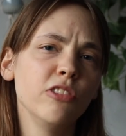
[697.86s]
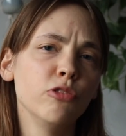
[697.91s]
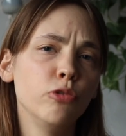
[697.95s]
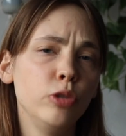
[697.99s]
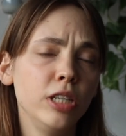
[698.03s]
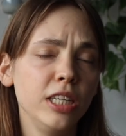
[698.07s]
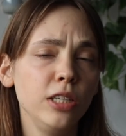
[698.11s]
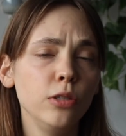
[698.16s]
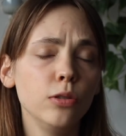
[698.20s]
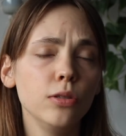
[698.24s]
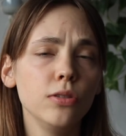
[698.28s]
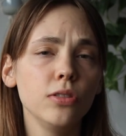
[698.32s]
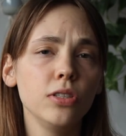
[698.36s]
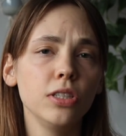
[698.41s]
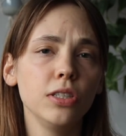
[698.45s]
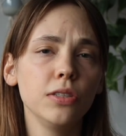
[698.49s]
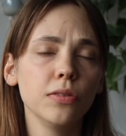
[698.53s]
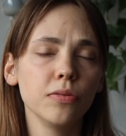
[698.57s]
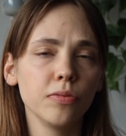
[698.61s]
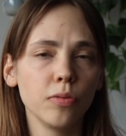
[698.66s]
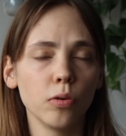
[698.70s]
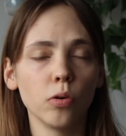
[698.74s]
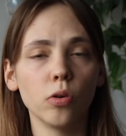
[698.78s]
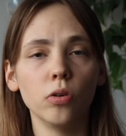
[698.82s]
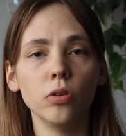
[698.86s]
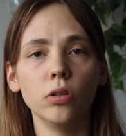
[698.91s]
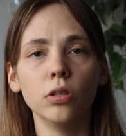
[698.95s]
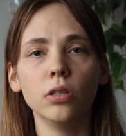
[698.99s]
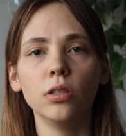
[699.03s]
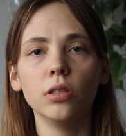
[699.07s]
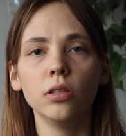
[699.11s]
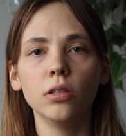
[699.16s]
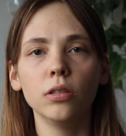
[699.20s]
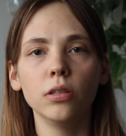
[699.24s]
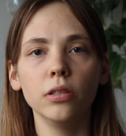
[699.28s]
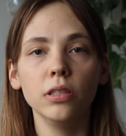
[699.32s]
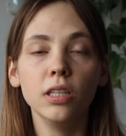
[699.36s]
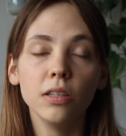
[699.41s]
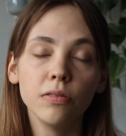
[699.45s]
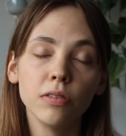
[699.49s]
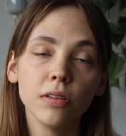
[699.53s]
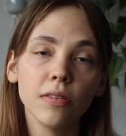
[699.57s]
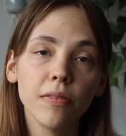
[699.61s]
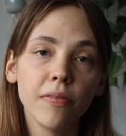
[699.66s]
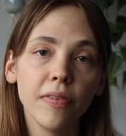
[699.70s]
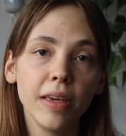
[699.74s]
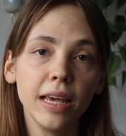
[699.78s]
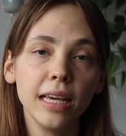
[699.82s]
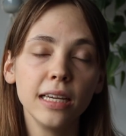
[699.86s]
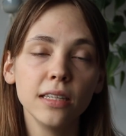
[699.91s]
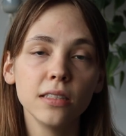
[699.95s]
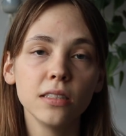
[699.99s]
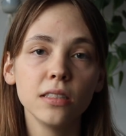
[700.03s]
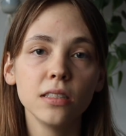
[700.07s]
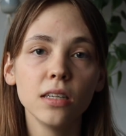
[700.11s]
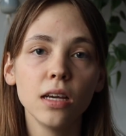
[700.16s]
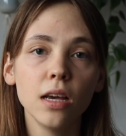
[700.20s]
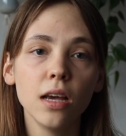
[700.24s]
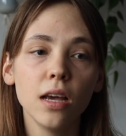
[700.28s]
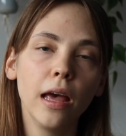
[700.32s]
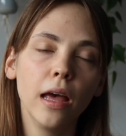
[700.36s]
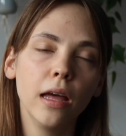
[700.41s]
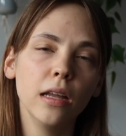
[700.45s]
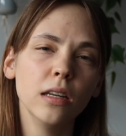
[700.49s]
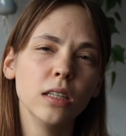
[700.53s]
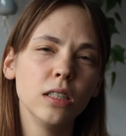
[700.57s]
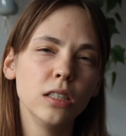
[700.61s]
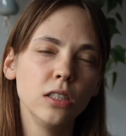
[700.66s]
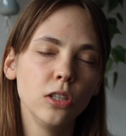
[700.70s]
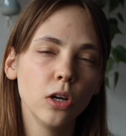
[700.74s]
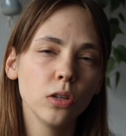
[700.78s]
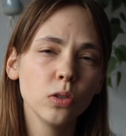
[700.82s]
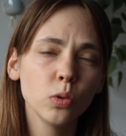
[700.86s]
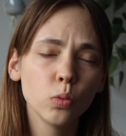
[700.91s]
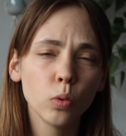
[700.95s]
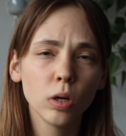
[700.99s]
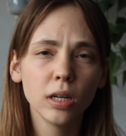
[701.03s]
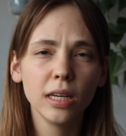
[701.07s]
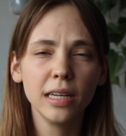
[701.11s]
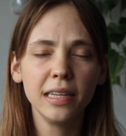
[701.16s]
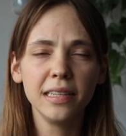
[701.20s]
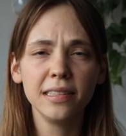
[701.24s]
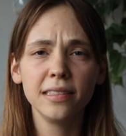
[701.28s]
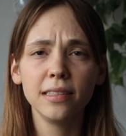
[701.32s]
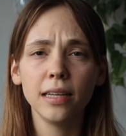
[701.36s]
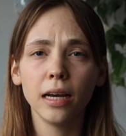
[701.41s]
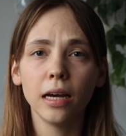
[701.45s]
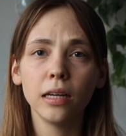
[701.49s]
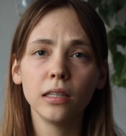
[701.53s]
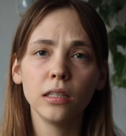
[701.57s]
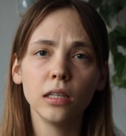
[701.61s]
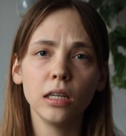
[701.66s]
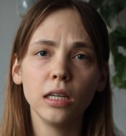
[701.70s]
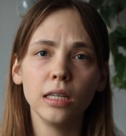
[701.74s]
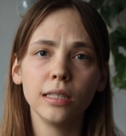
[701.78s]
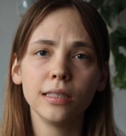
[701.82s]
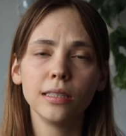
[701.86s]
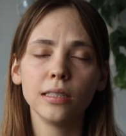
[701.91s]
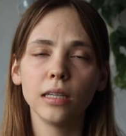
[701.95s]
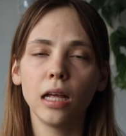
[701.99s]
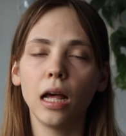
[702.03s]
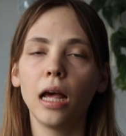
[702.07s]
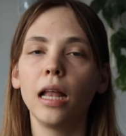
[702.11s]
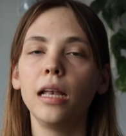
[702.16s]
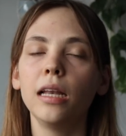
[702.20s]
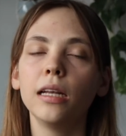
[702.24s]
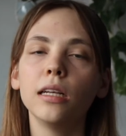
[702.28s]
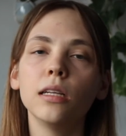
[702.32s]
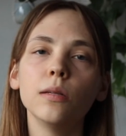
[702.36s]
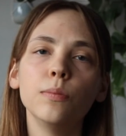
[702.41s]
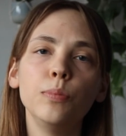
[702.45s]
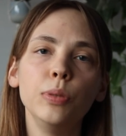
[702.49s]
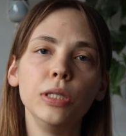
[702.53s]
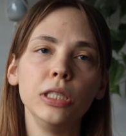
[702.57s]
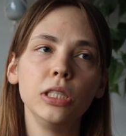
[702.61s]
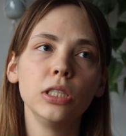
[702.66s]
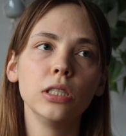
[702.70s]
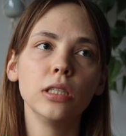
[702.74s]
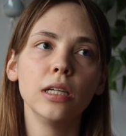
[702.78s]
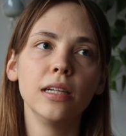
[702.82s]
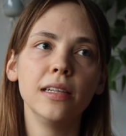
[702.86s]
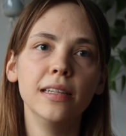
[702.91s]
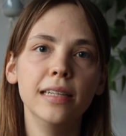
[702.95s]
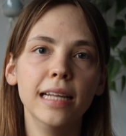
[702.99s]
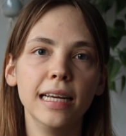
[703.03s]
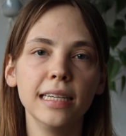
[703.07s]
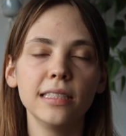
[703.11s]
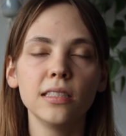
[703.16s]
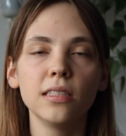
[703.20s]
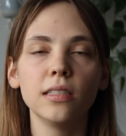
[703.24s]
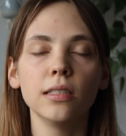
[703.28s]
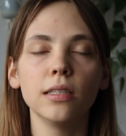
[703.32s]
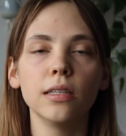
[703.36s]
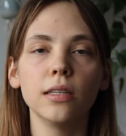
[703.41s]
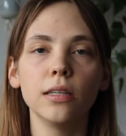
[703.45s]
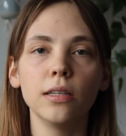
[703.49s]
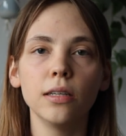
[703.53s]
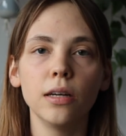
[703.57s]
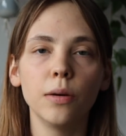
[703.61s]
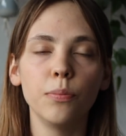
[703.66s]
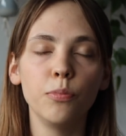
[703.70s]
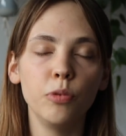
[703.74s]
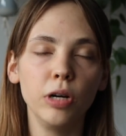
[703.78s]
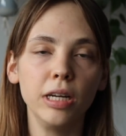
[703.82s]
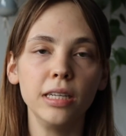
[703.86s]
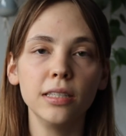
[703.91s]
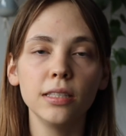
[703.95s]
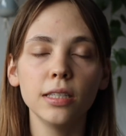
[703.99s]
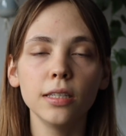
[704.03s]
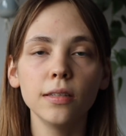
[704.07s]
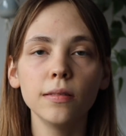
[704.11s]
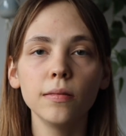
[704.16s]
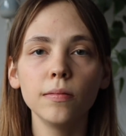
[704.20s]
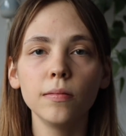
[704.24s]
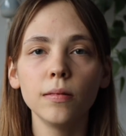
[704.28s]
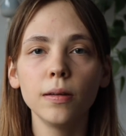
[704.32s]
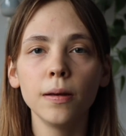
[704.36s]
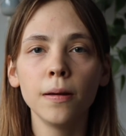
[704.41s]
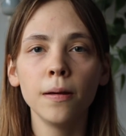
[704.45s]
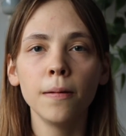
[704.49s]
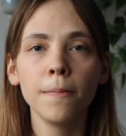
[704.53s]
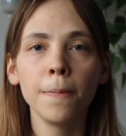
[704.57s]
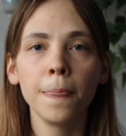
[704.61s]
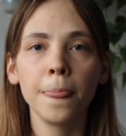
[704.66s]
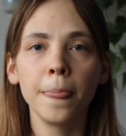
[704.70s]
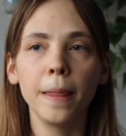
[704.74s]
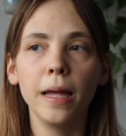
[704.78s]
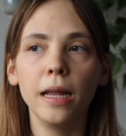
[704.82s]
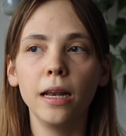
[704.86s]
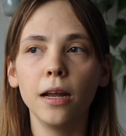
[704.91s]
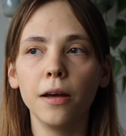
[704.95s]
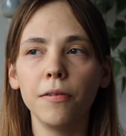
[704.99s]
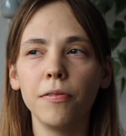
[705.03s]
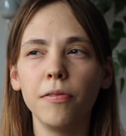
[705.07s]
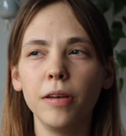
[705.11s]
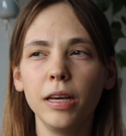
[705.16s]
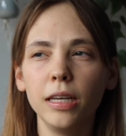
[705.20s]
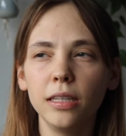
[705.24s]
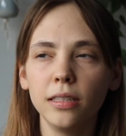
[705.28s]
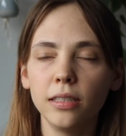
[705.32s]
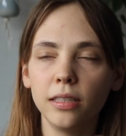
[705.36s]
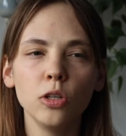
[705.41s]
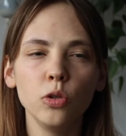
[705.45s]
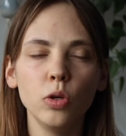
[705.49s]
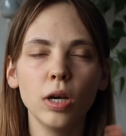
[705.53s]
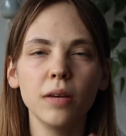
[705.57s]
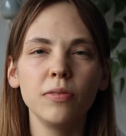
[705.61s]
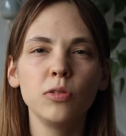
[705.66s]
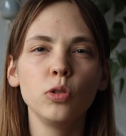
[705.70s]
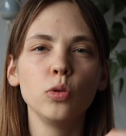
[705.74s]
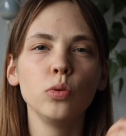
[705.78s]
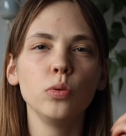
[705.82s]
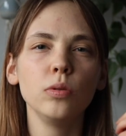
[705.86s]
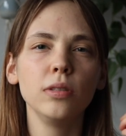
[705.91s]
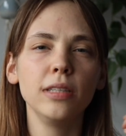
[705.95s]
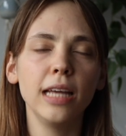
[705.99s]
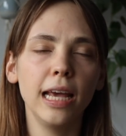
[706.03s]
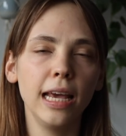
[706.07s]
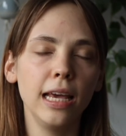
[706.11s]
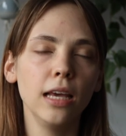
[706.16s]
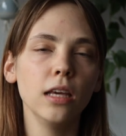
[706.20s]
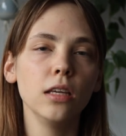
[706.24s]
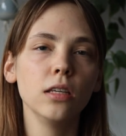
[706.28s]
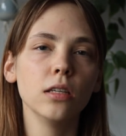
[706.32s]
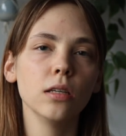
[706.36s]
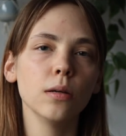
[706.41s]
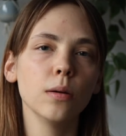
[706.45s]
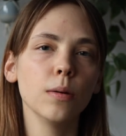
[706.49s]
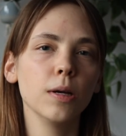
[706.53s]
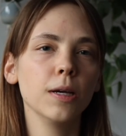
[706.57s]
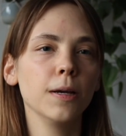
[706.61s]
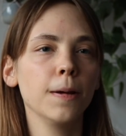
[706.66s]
reuse it for different things. And the other one is that it's a little bit less abrasive, and I think you have to take